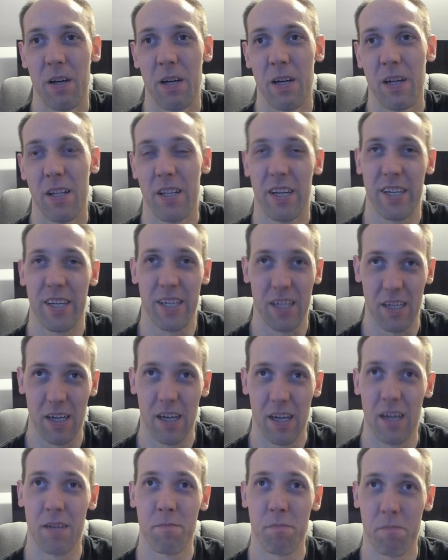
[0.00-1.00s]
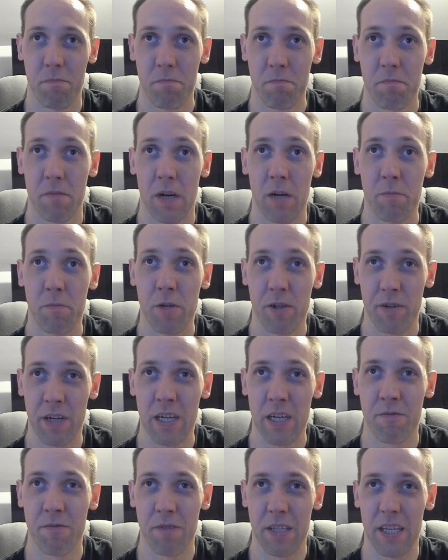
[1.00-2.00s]
Like I'm
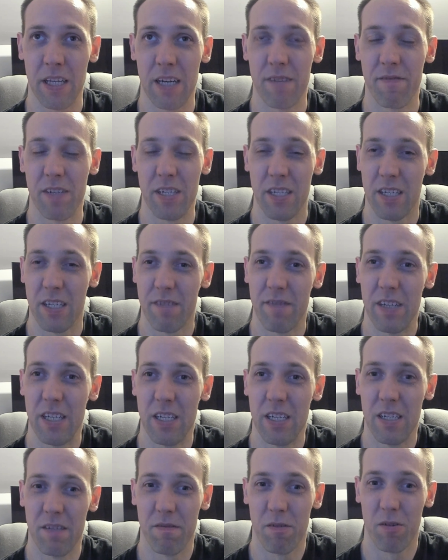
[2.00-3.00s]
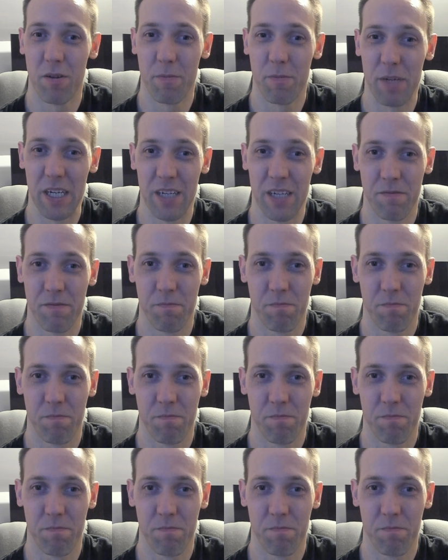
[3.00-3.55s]
okay with having DVD format.